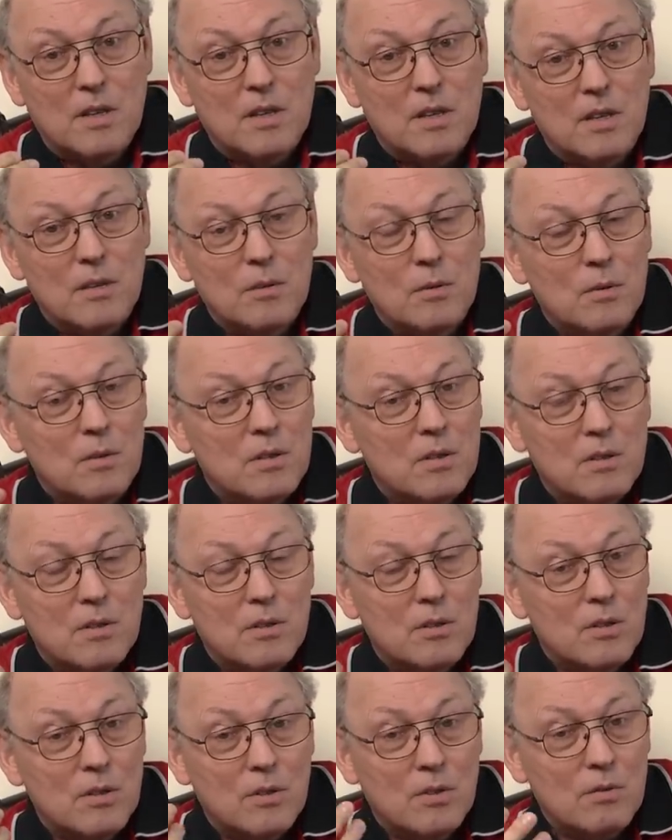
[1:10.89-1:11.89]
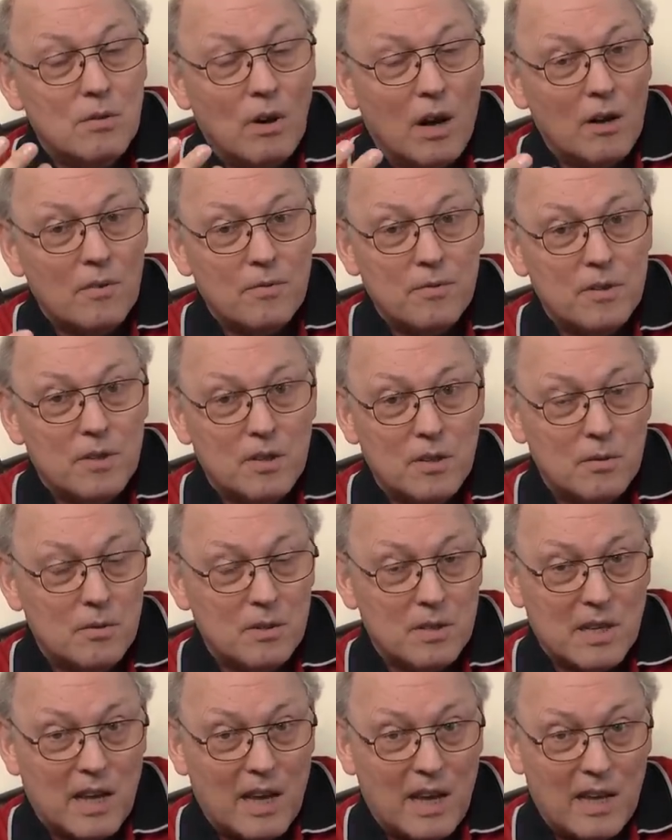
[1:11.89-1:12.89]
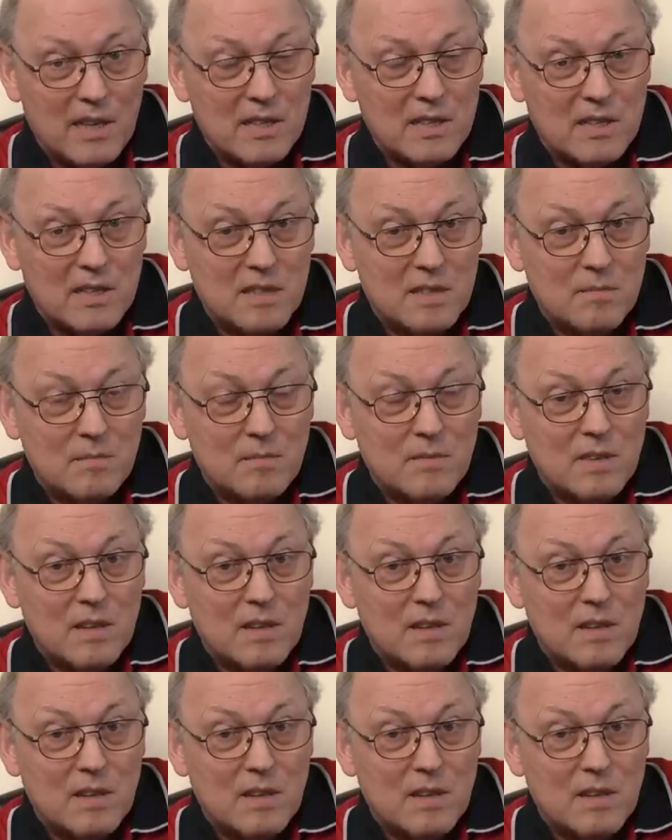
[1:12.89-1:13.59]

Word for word: use too often use casks